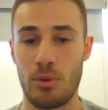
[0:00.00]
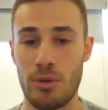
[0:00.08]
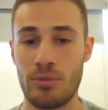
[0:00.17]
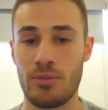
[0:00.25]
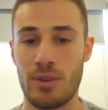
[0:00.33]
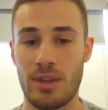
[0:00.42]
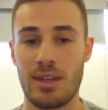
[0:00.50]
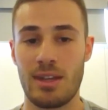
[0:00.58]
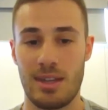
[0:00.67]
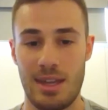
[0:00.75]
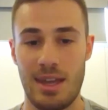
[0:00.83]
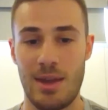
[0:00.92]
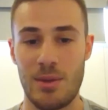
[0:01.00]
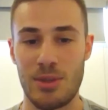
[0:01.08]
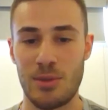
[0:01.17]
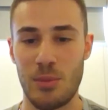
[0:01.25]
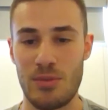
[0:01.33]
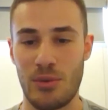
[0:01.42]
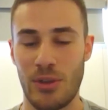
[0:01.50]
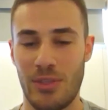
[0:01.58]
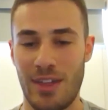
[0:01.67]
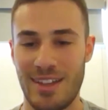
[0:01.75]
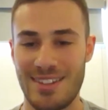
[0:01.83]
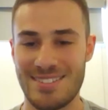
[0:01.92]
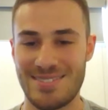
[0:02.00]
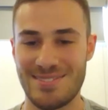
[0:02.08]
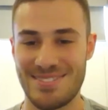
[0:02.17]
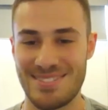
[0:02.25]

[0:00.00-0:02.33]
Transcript: proof and we've got that.